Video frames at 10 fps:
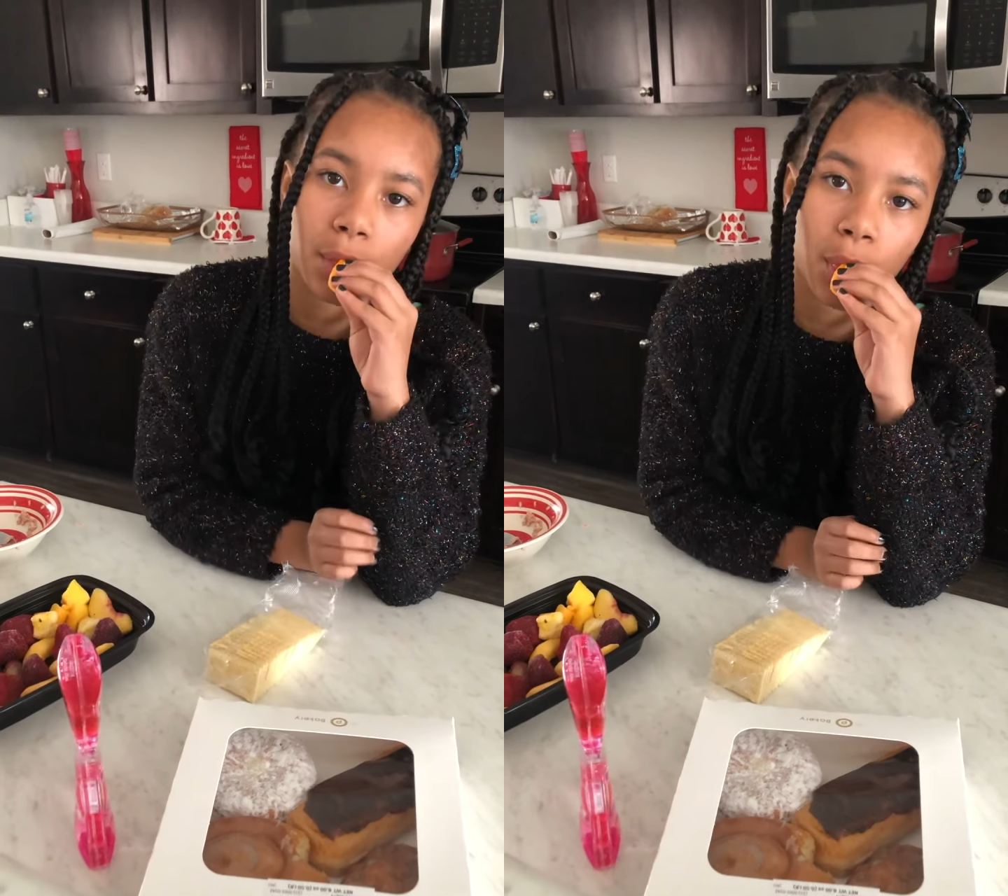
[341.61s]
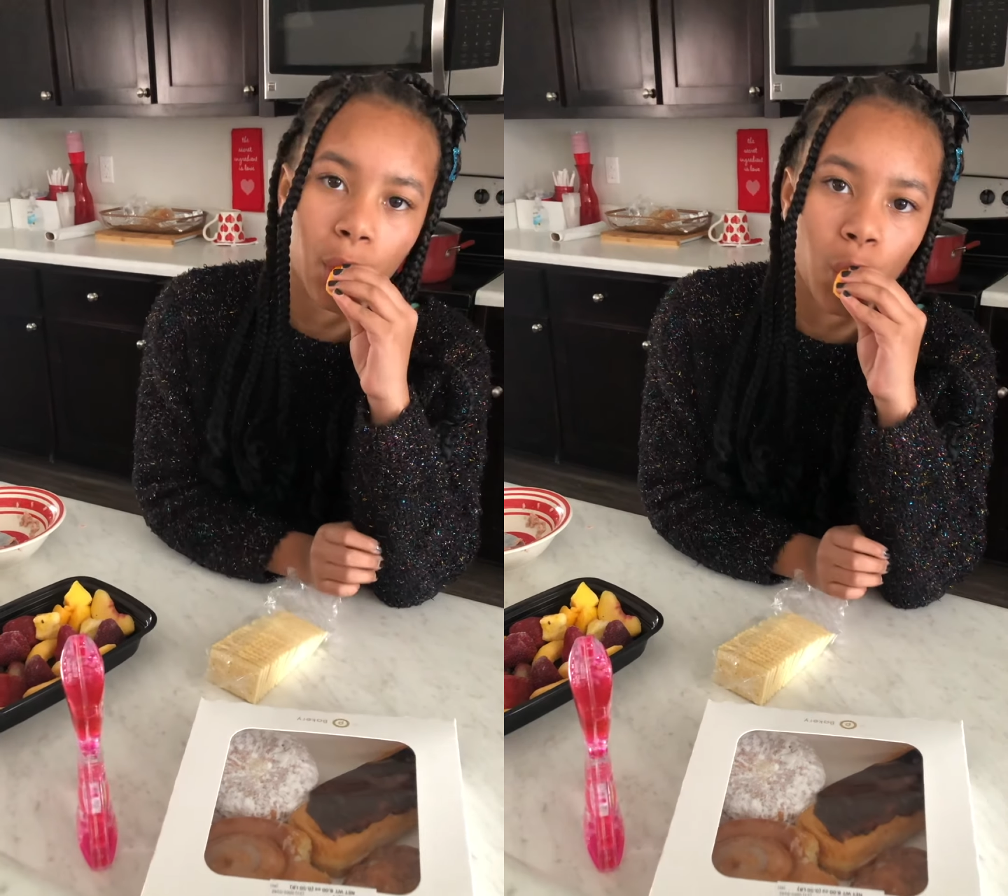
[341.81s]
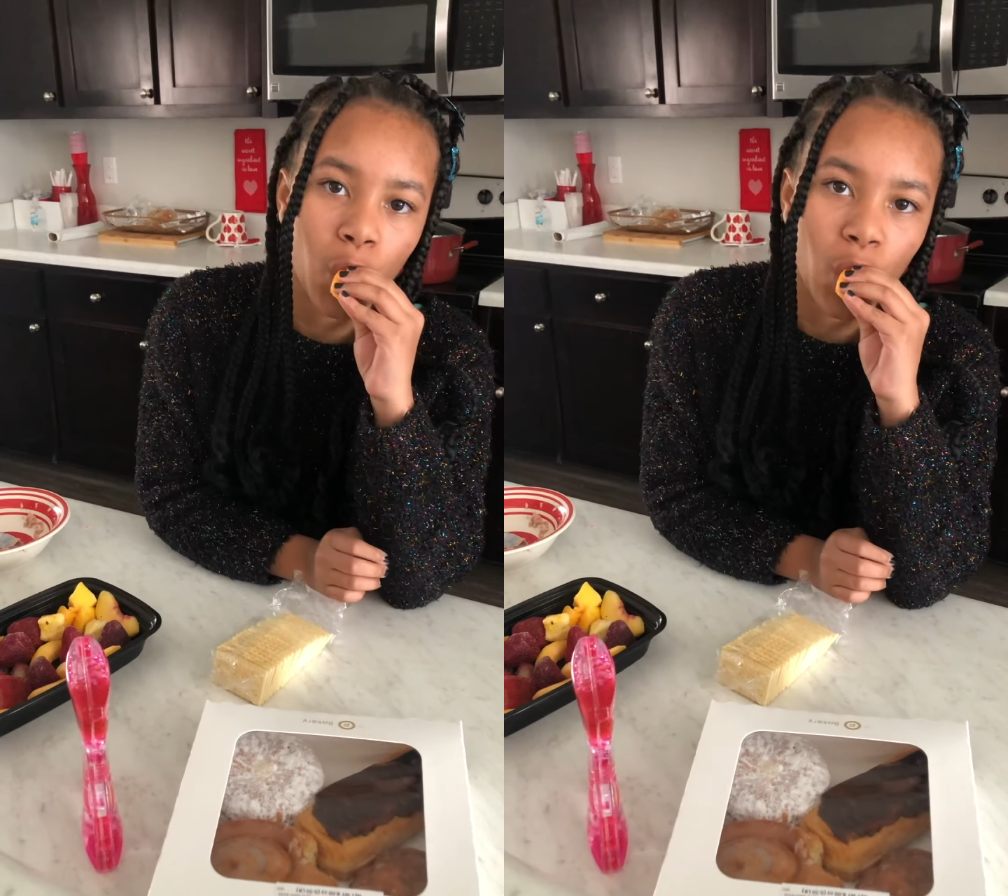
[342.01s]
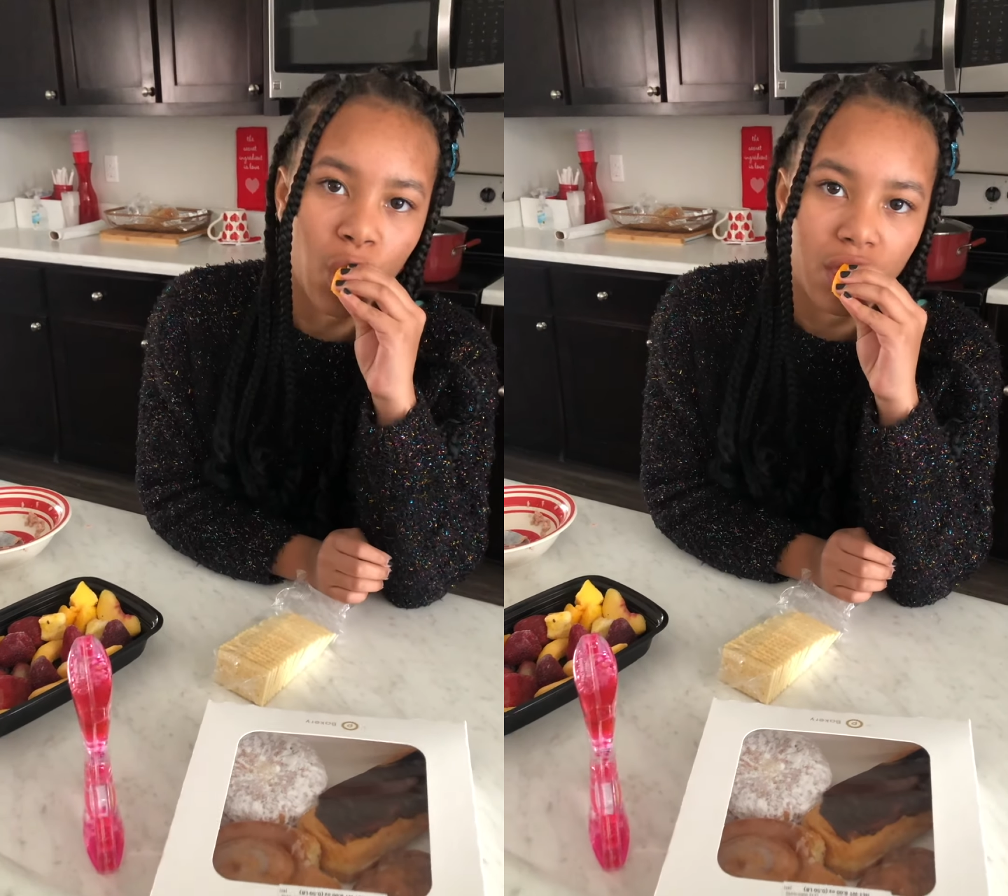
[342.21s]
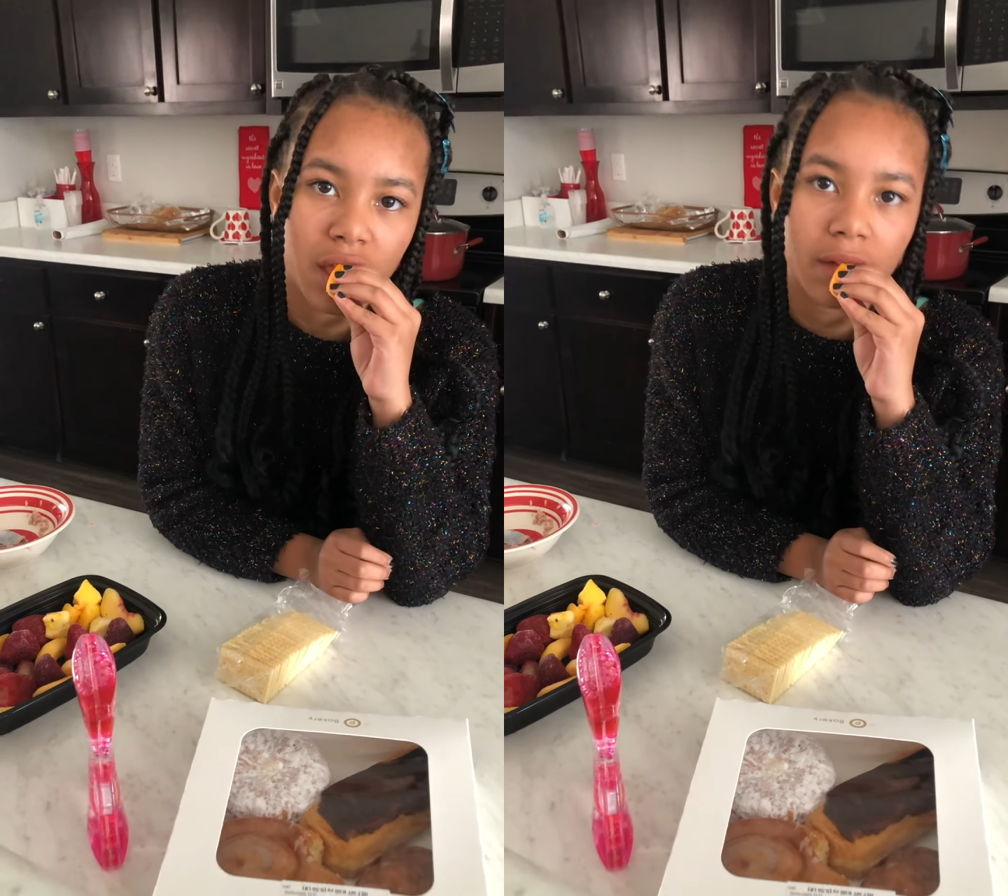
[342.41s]
Oh.
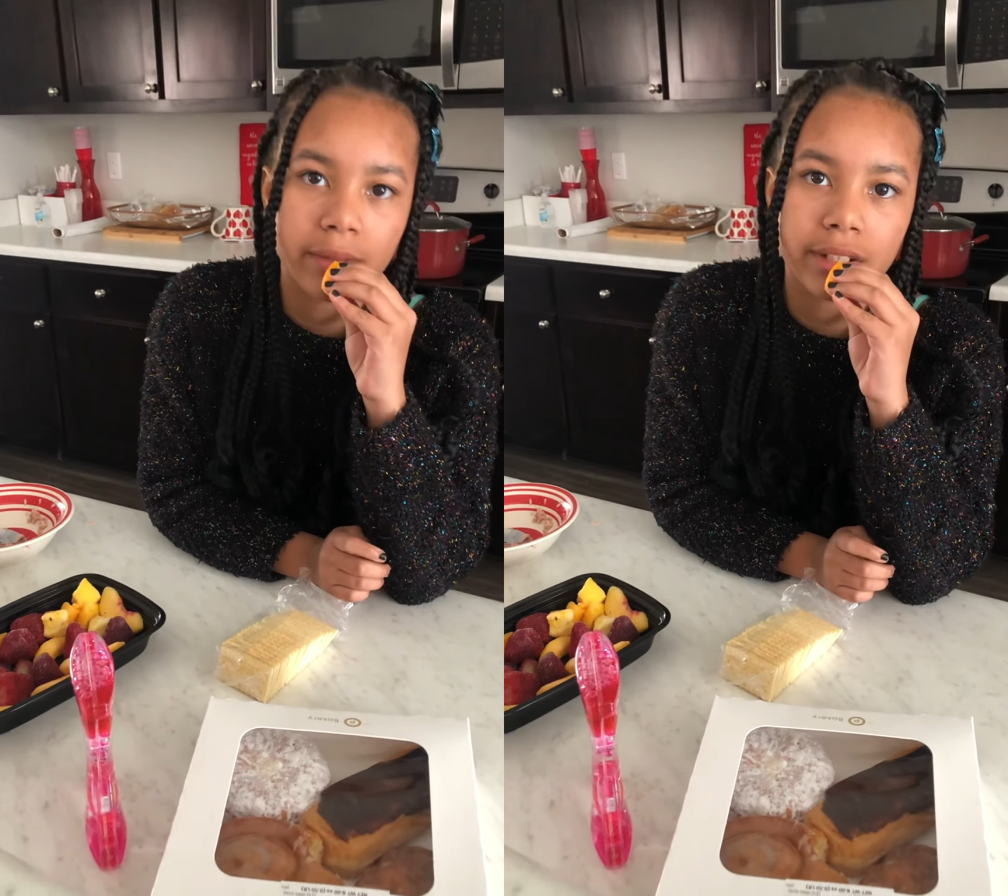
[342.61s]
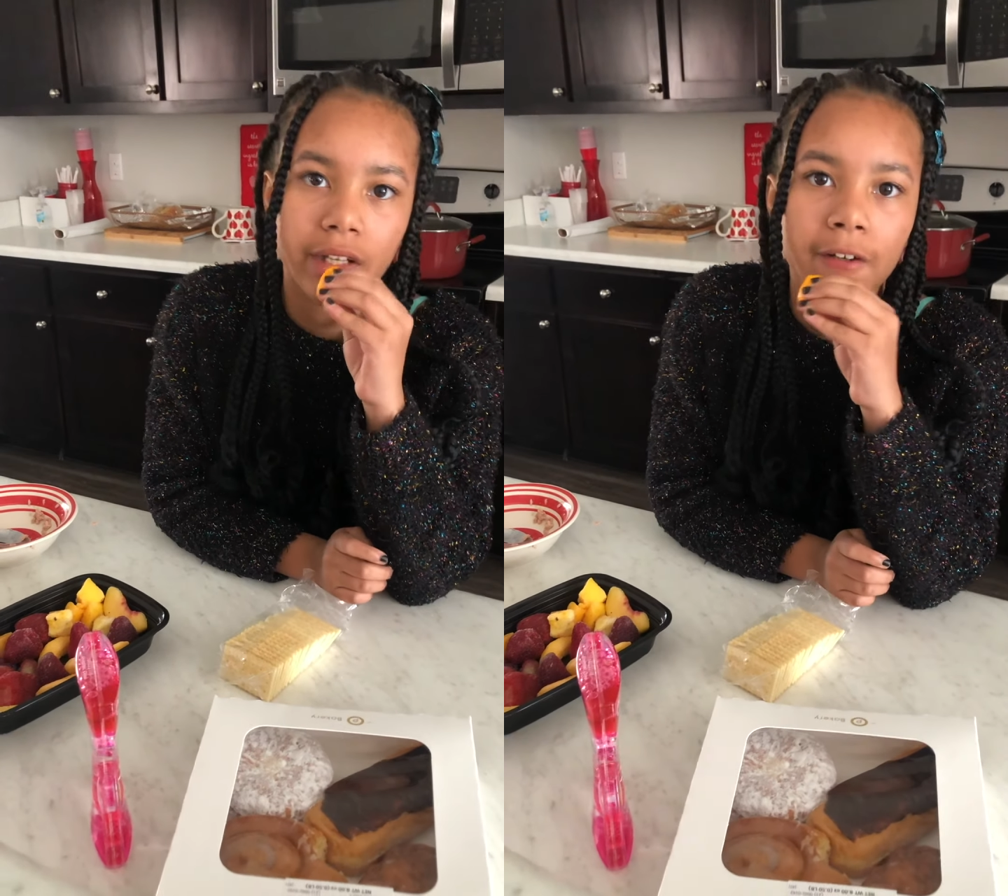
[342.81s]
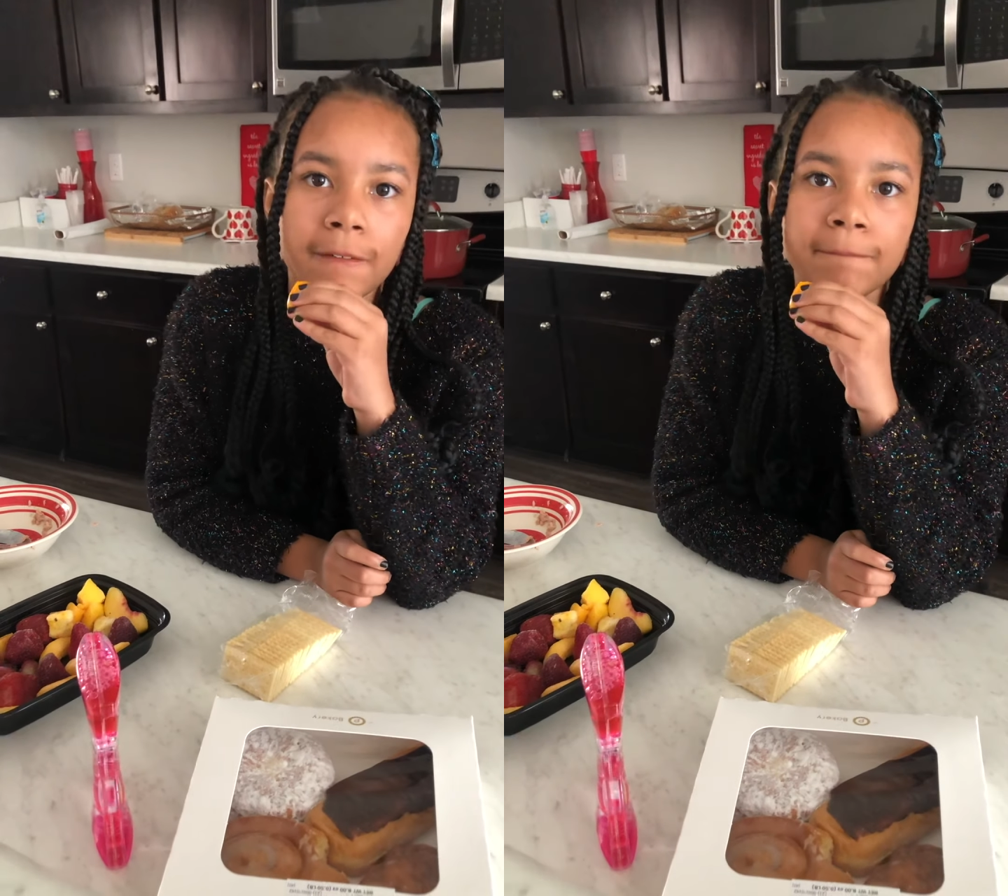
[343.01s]
Can we tell her?